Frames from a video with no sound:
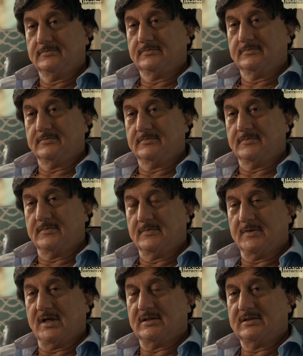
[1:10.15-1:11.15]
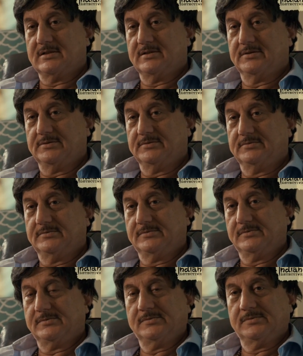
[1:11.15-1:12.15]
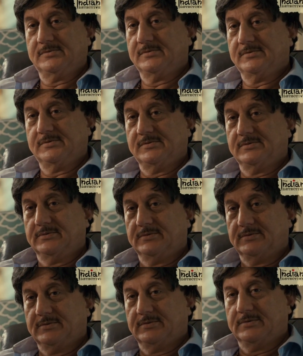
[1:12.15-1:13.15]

a hard time accepting that she was dying and facing her death.